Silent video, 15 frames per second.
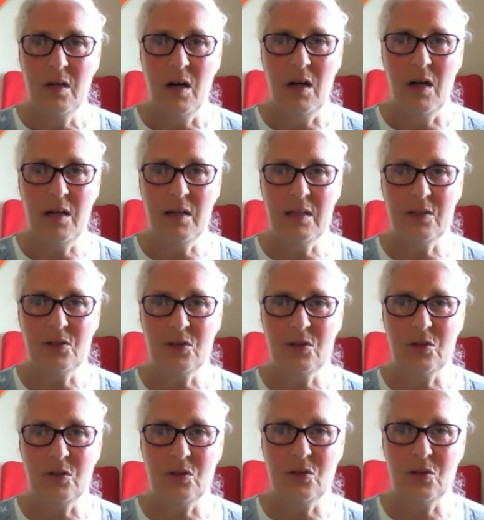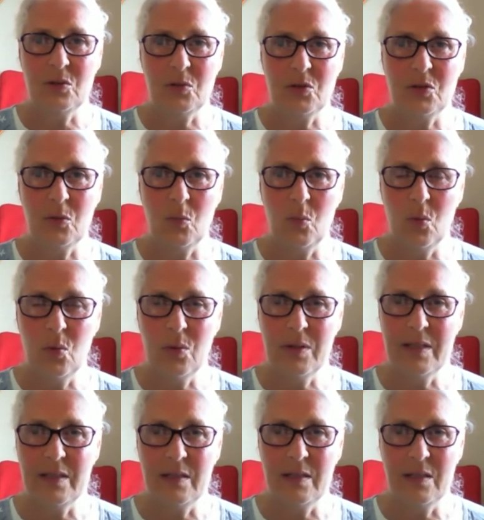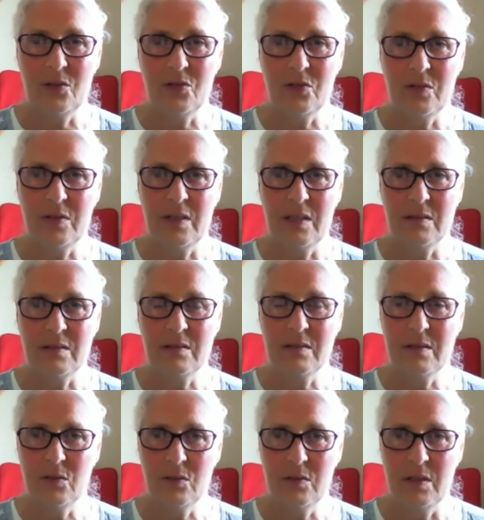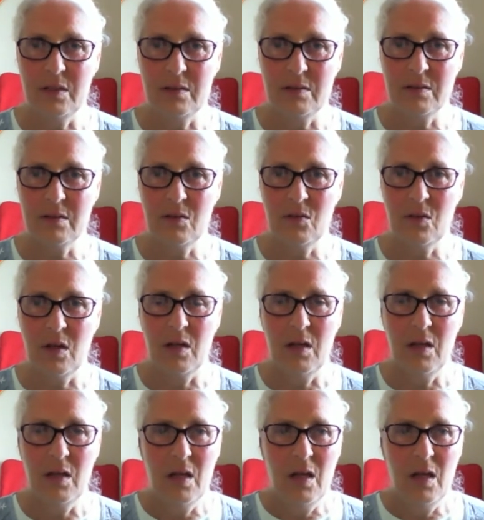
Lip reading: I like to walk in nature in that stillness, so that